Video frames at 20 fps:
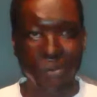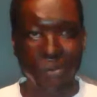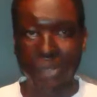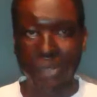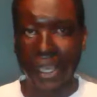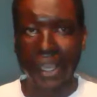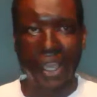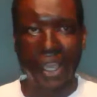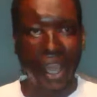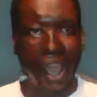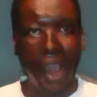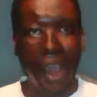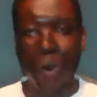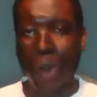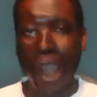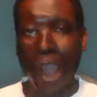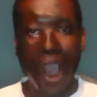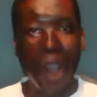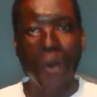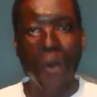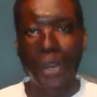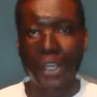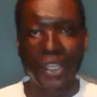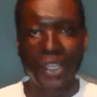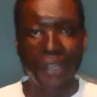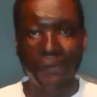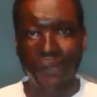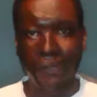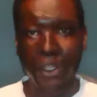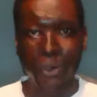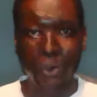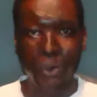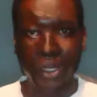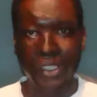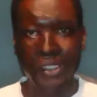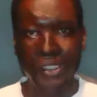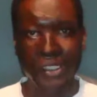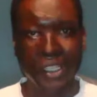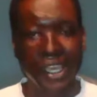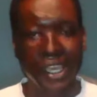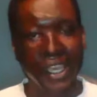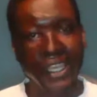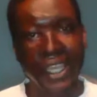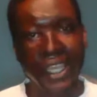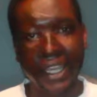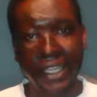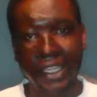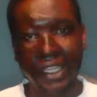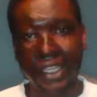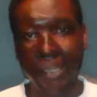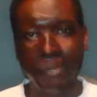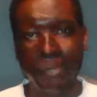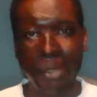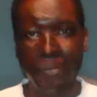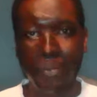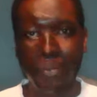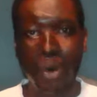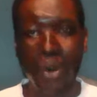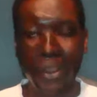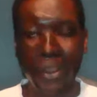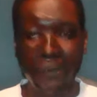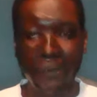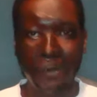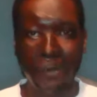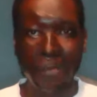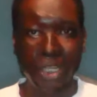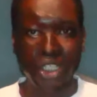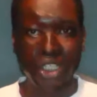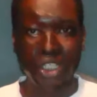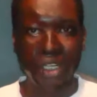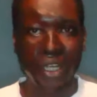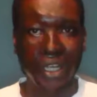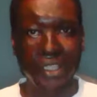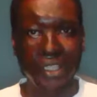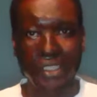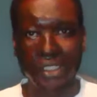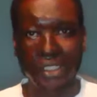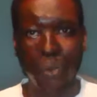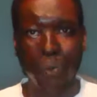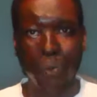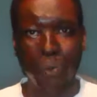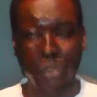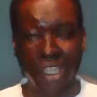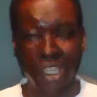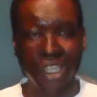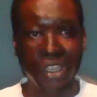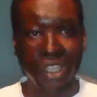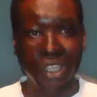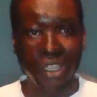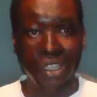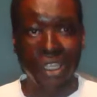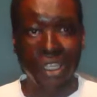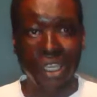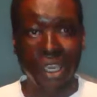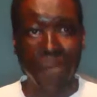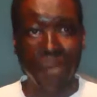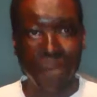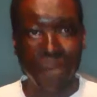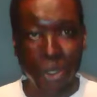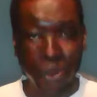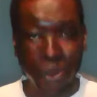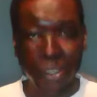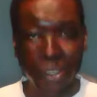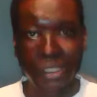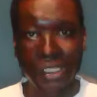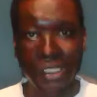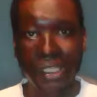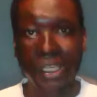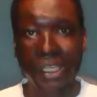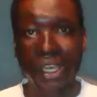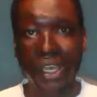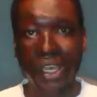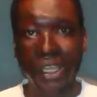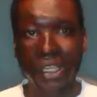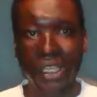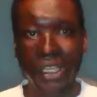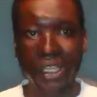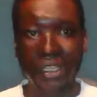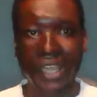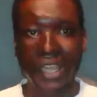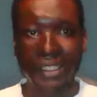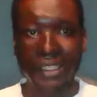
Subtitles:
Like how could the viewers get a little bit more information as to the community, the